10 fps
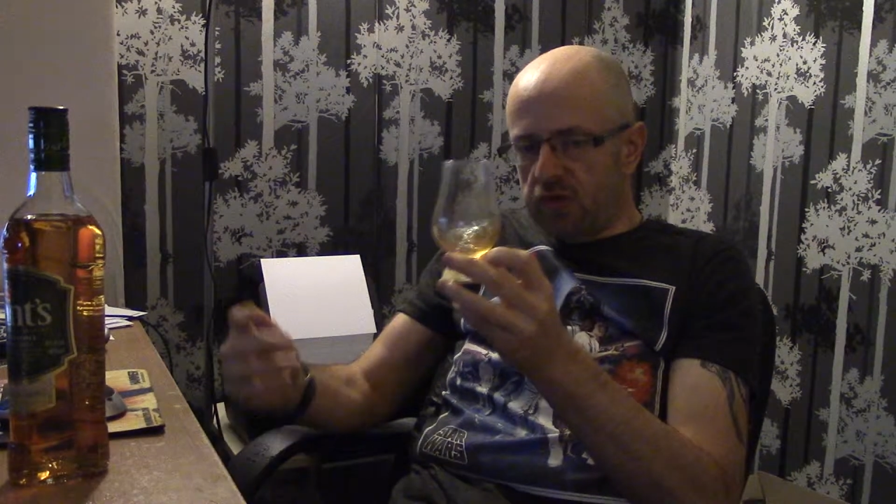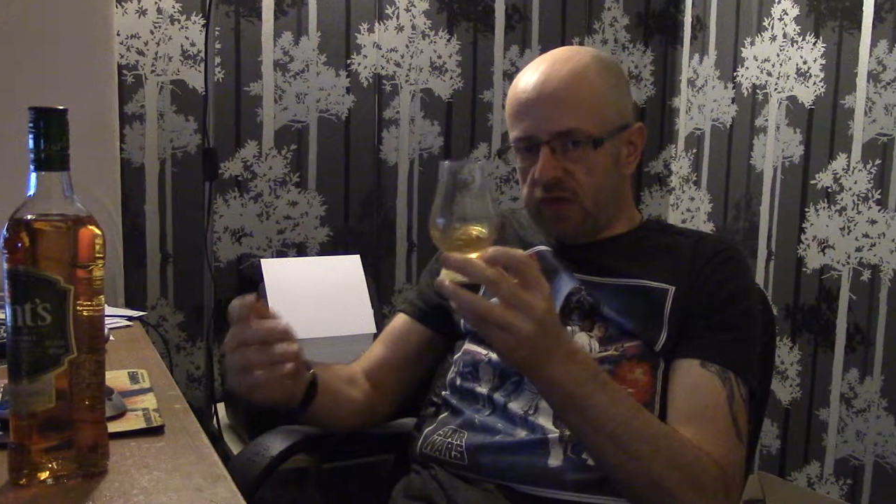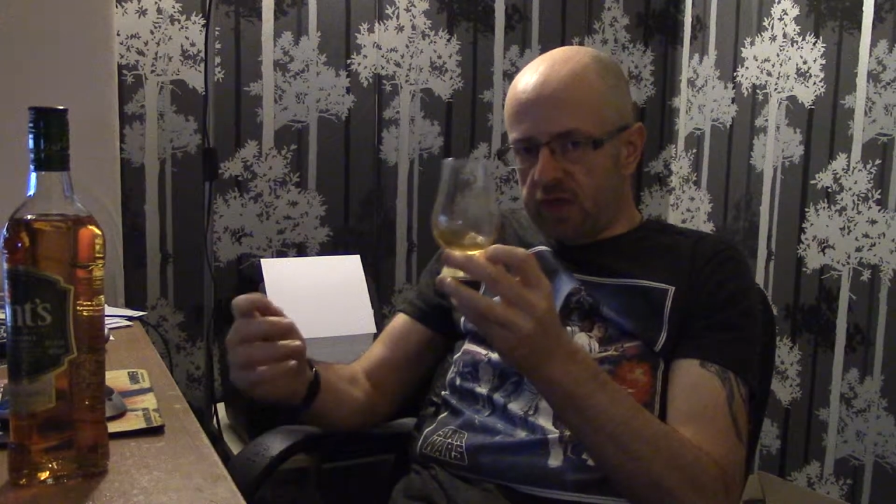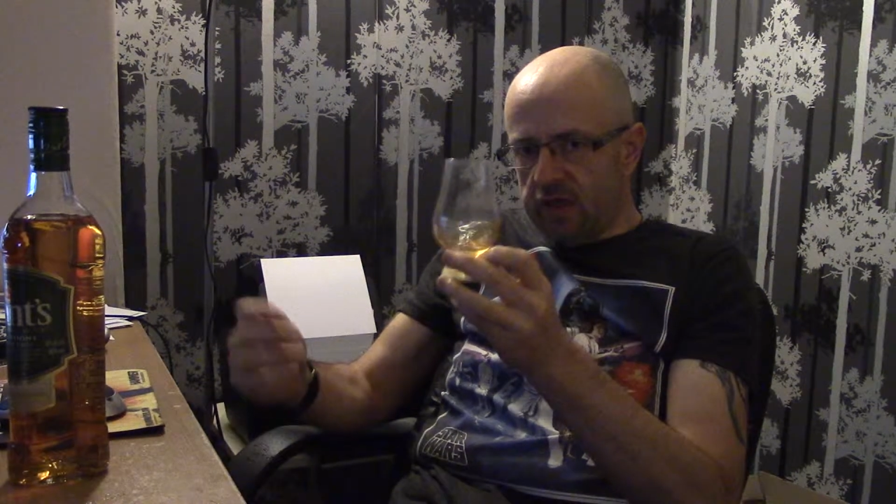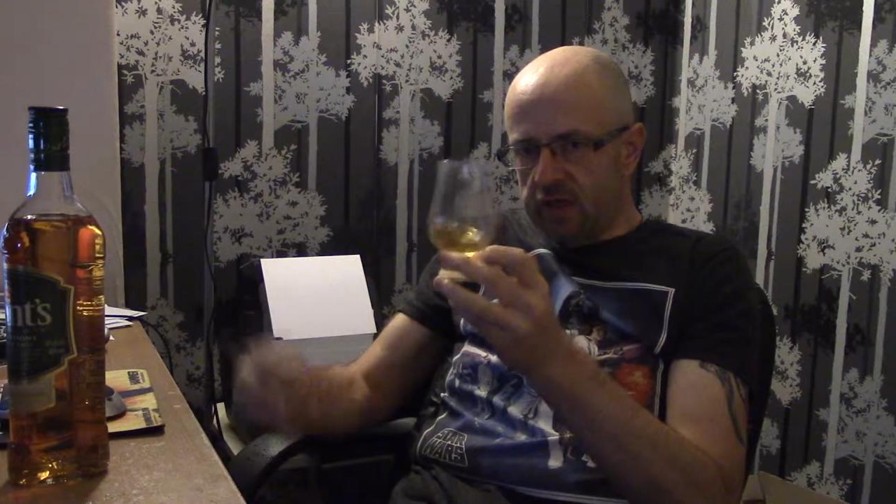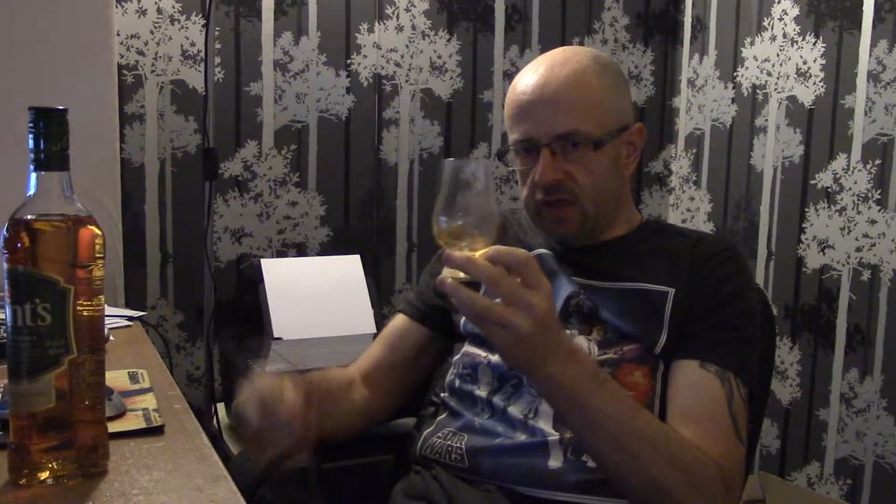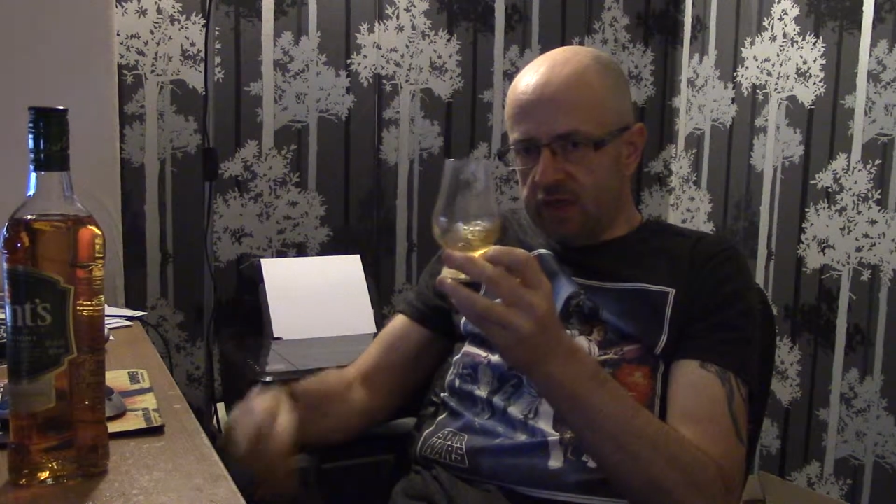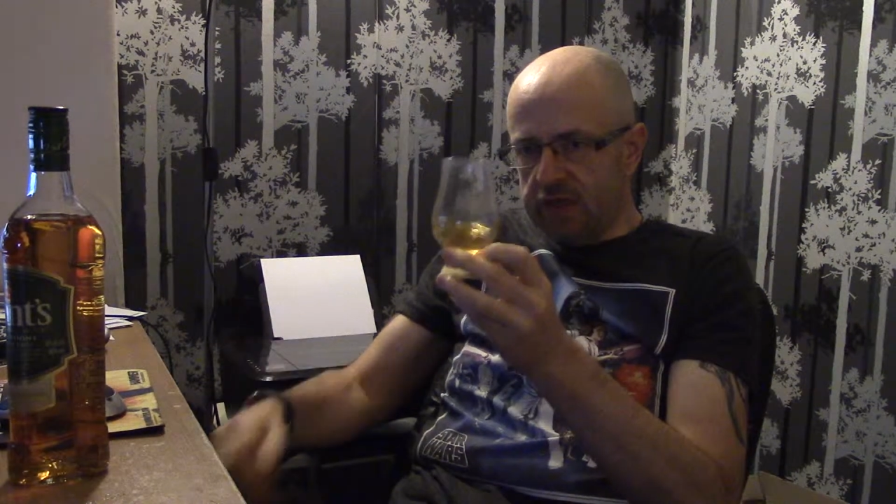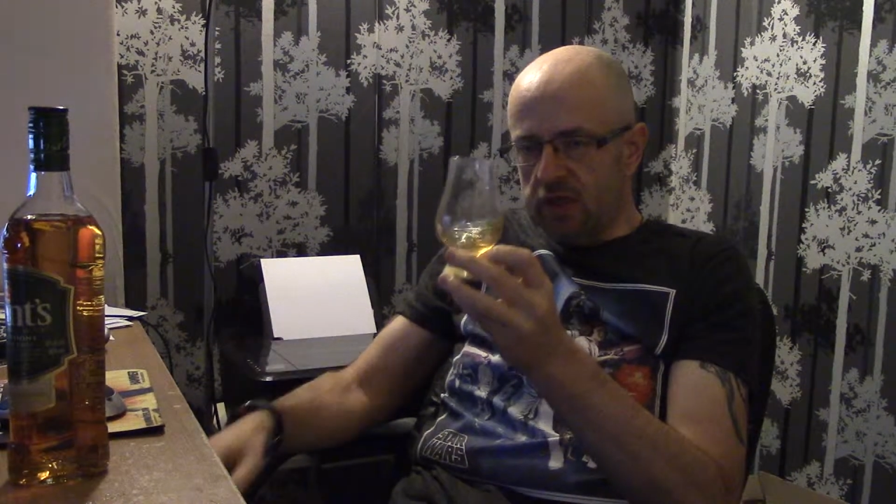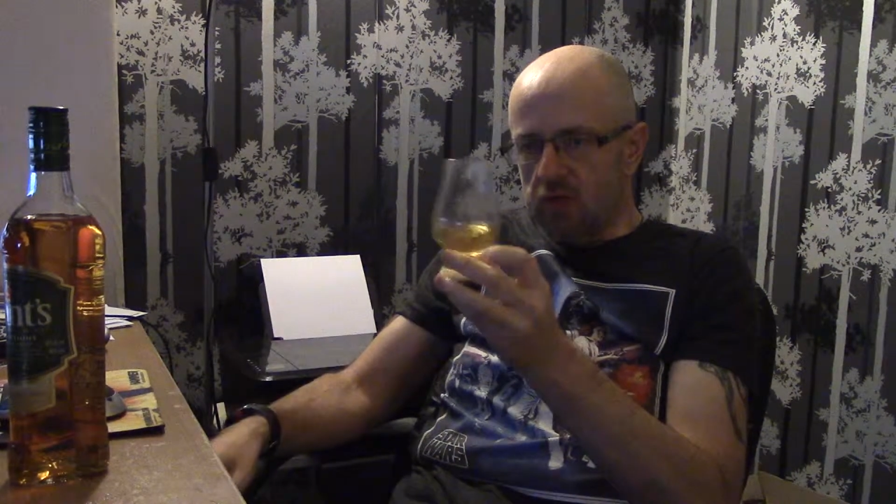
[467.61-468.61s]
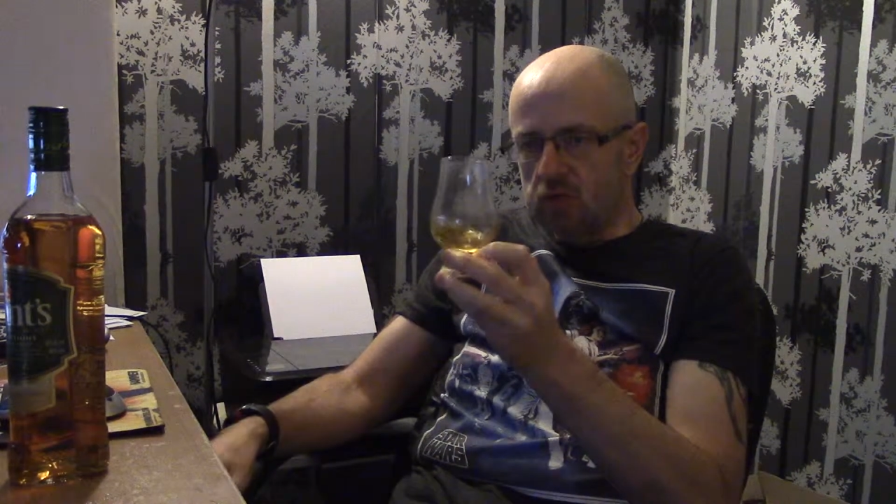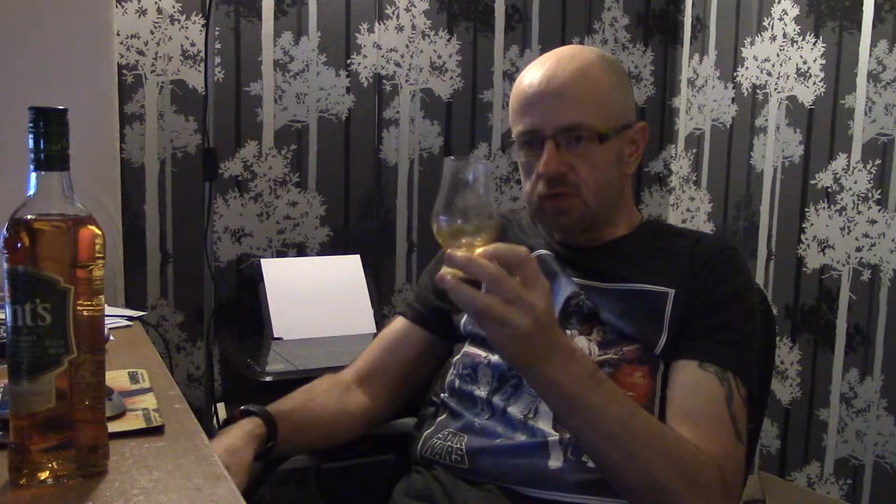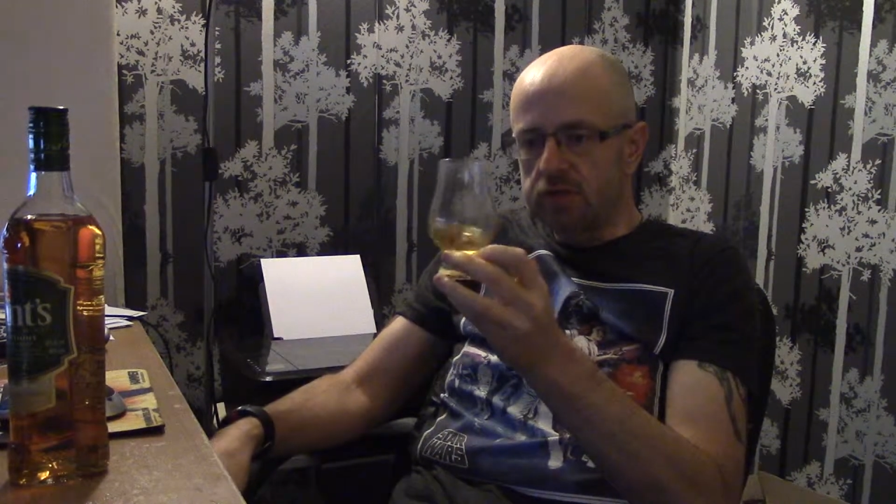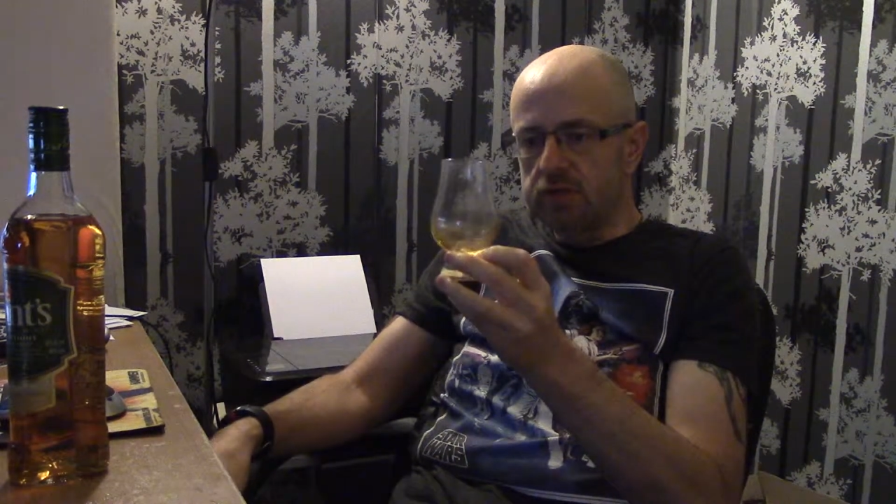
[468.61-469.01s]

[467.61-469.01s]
the extra little